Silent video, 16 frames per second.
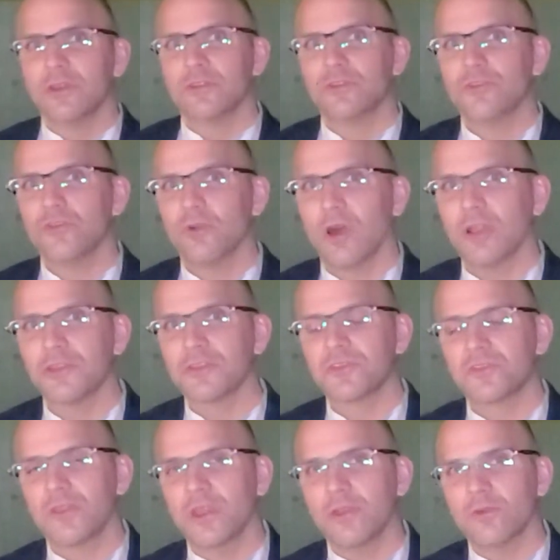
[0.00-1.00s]
do all the
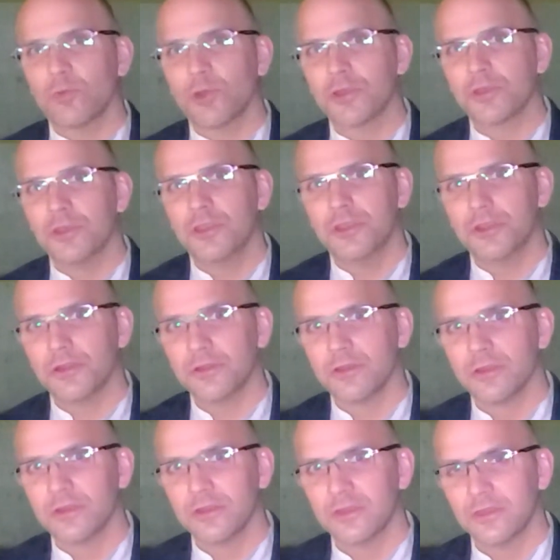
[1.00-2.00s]
site work
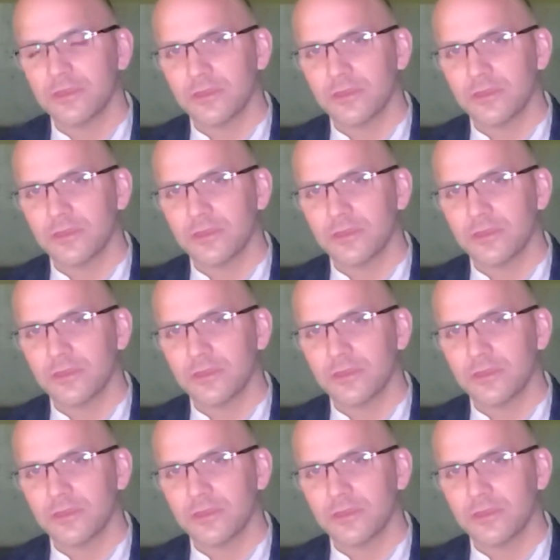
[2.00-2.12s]
here